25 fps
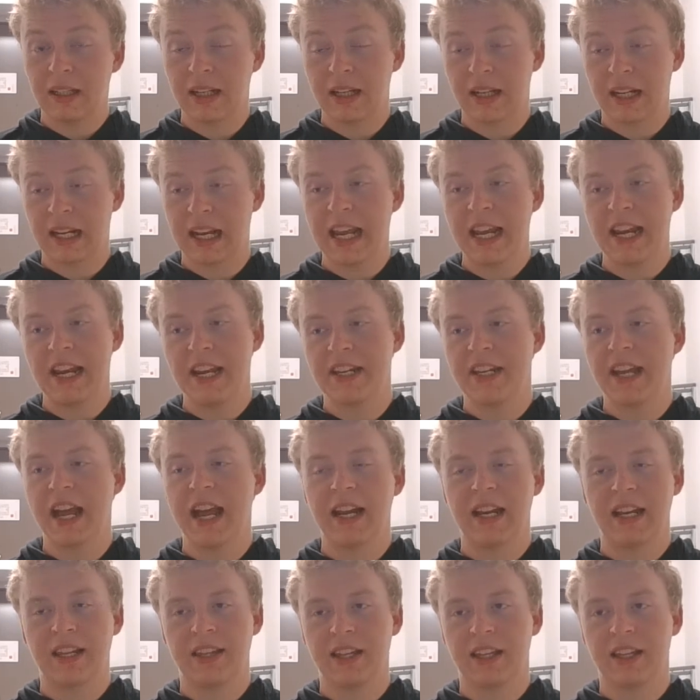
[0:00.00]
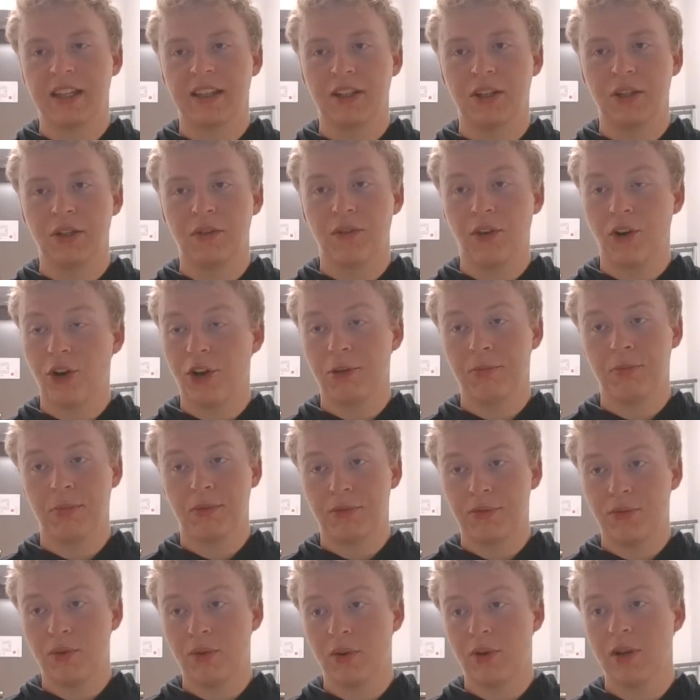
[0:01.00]
akin to anything that you've heard
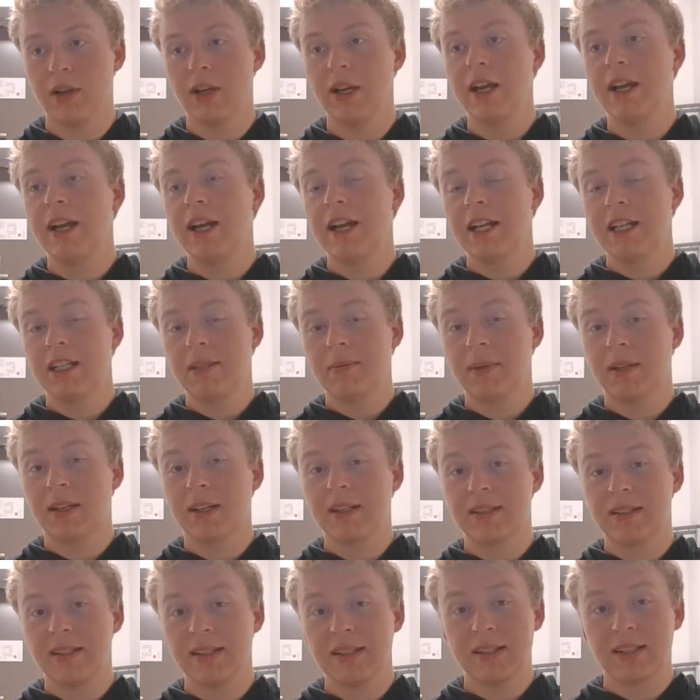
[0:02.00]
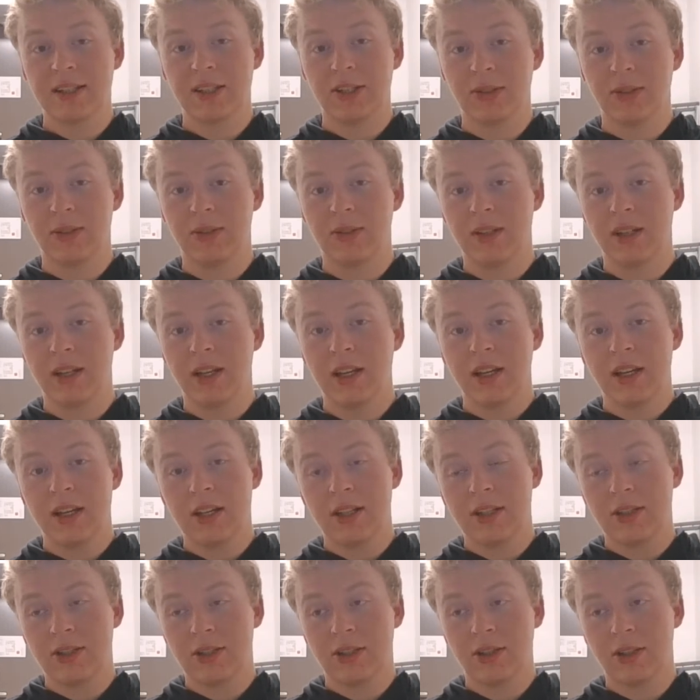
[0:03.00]
before, it's because this dude
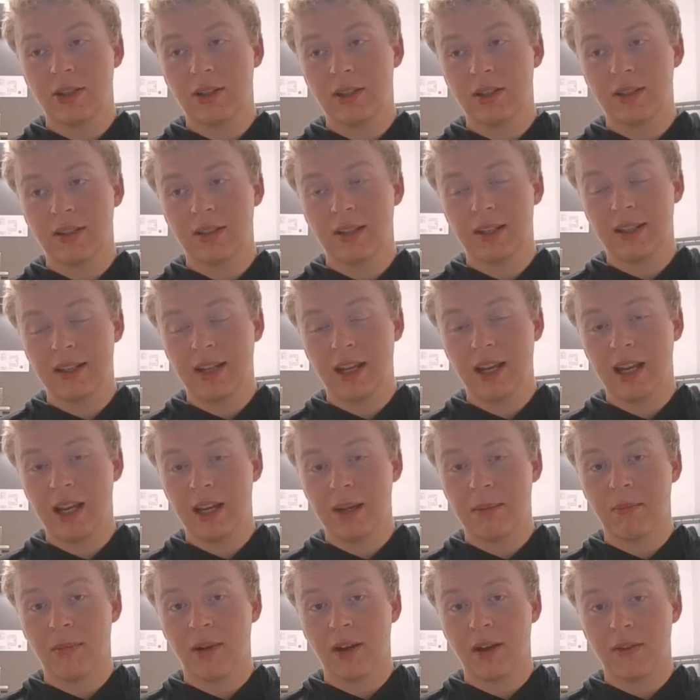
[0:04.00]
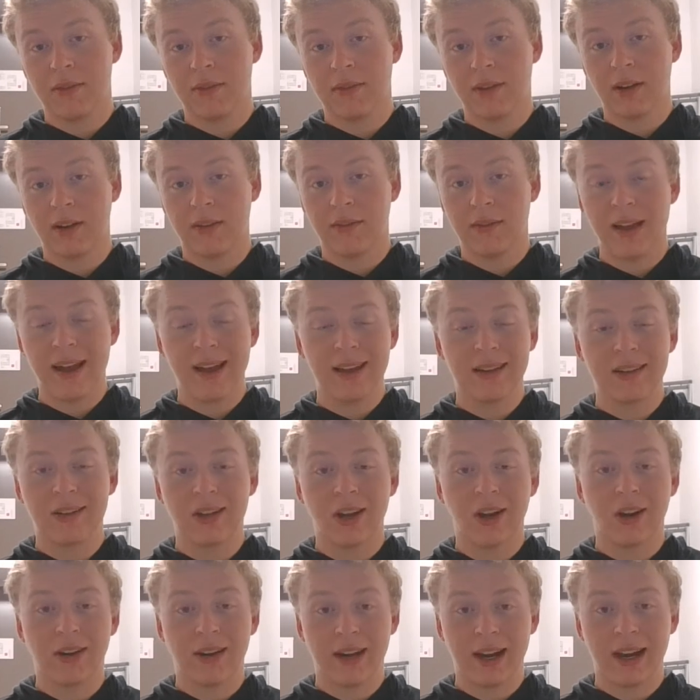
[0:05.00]
took the name of
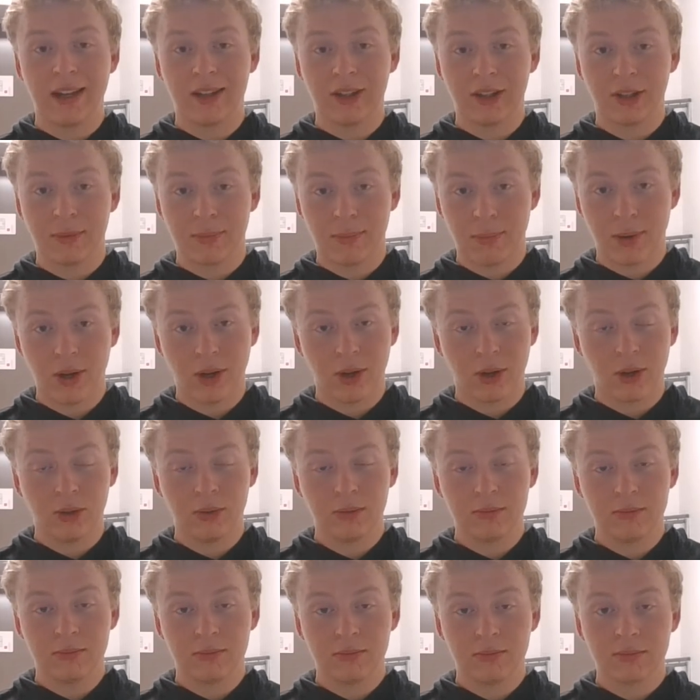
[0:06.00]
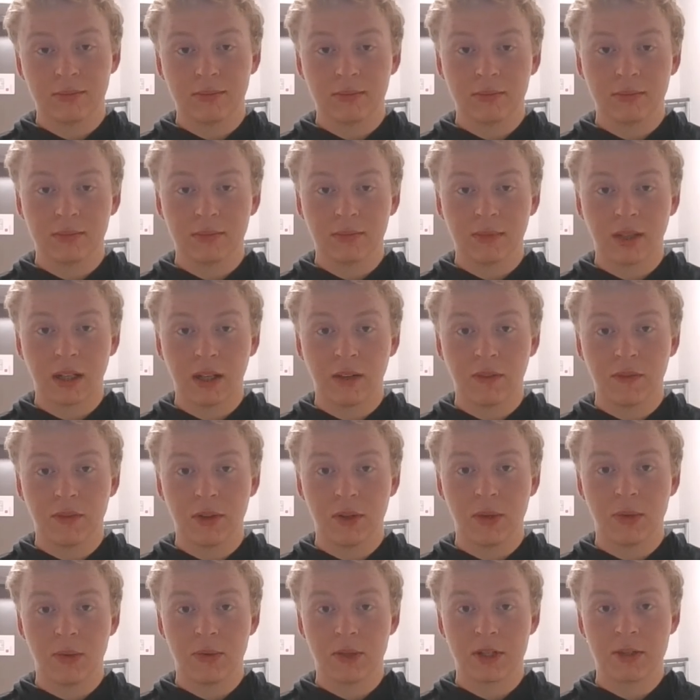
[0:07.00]
Edgar Allan Poe, and if
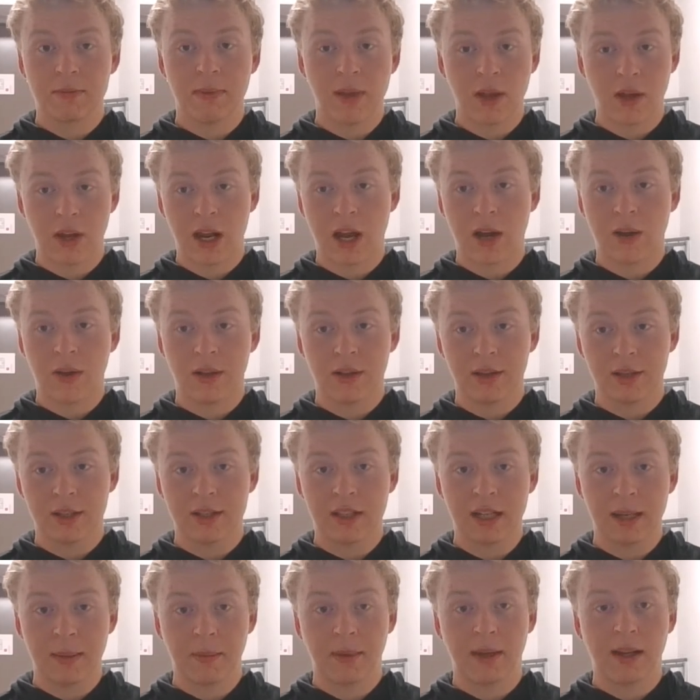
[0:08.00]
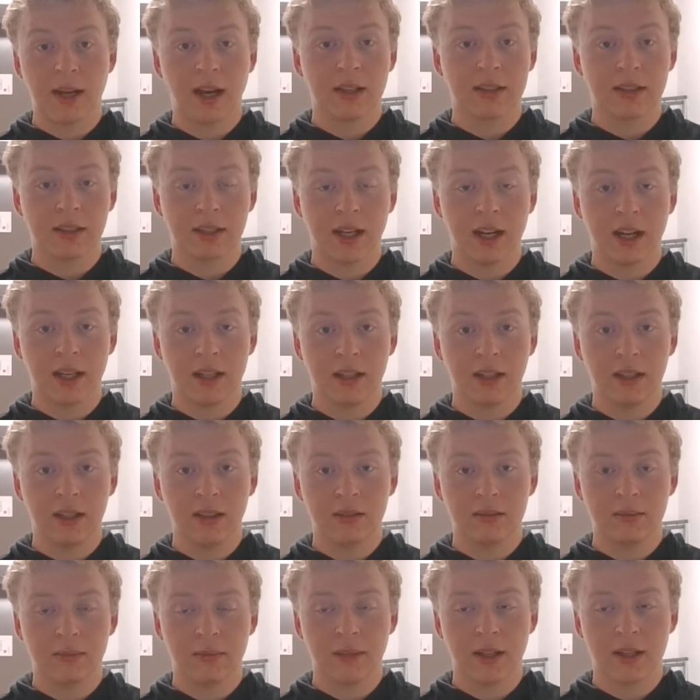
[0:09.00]
you spell it out in the same
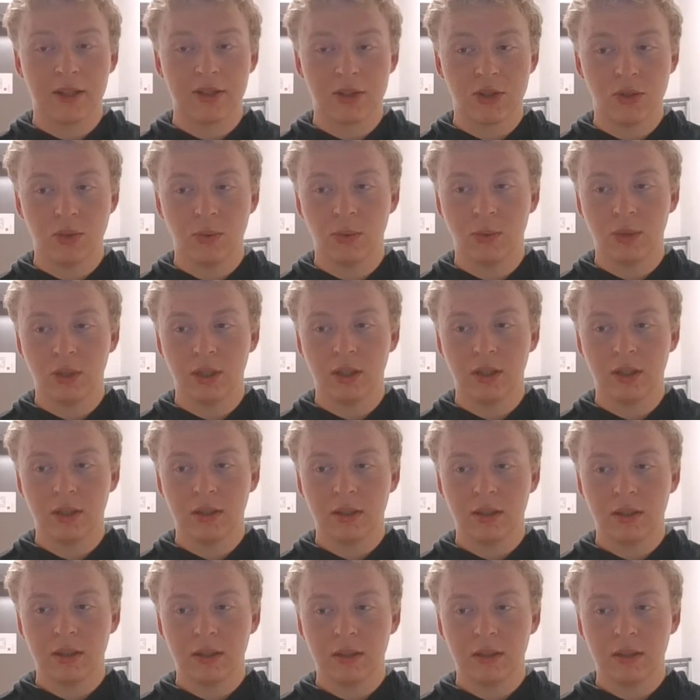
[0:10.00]
katakana as you would,